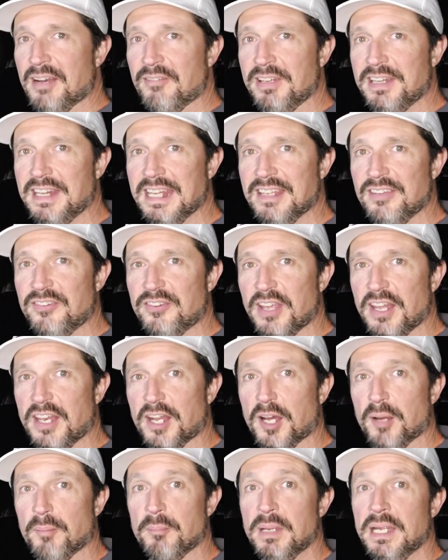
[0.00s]
everything set
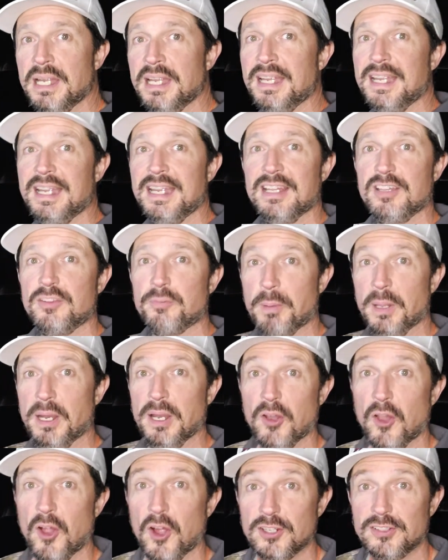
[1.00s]
up. It's been
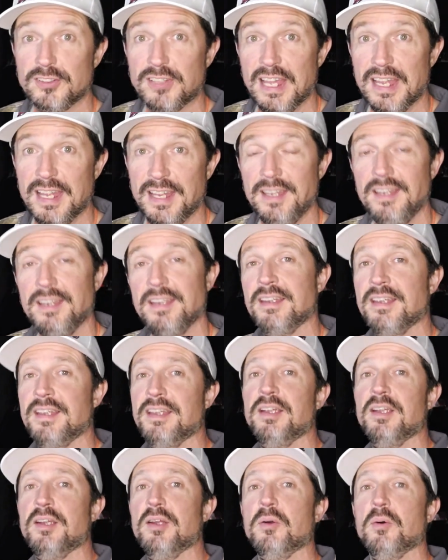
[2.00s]
a long day.
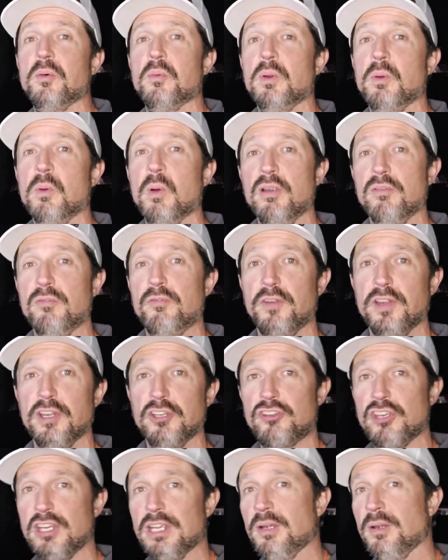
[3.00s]
We went
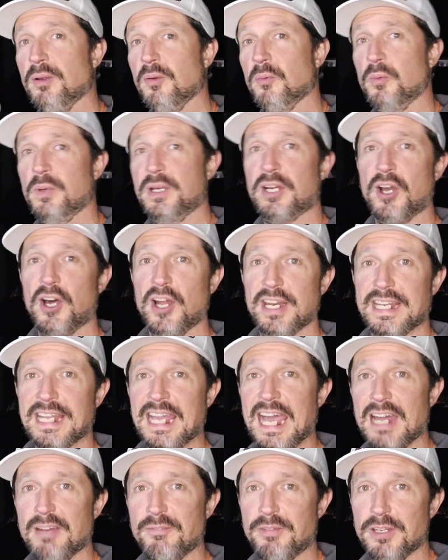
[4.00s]
fishing. We caught a
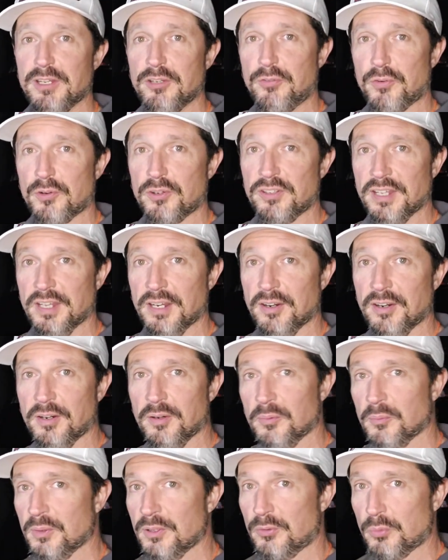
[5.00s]
catfish for
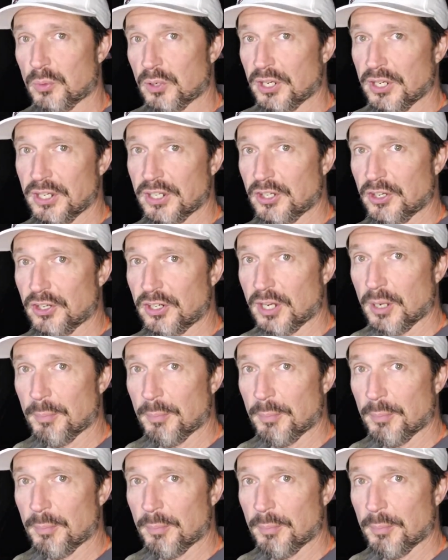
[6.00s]
dinner, which we're gonna cook